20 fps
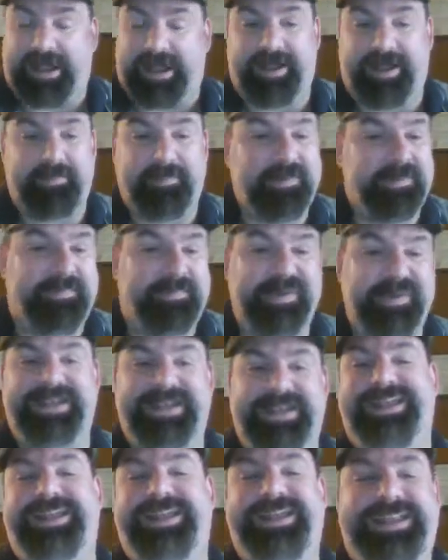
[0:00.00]
I'm going to be
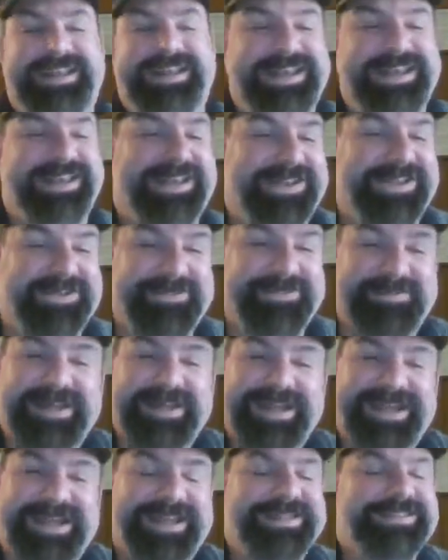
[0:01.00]
hitting him
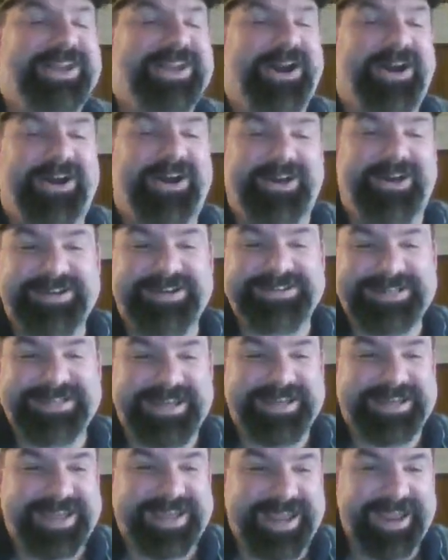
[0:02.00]
as hard as
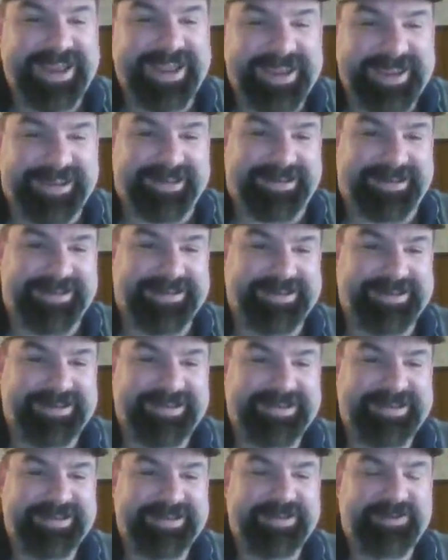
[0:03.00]
I can.
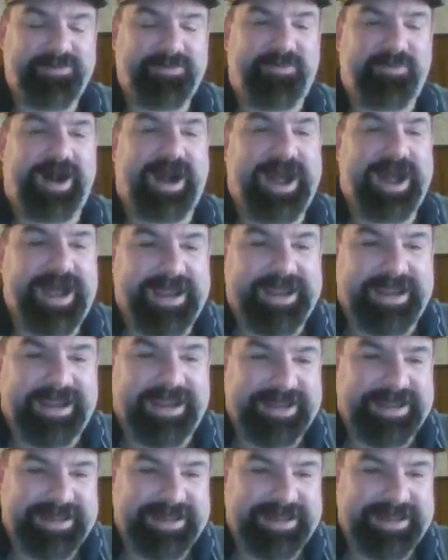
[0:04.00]
Why?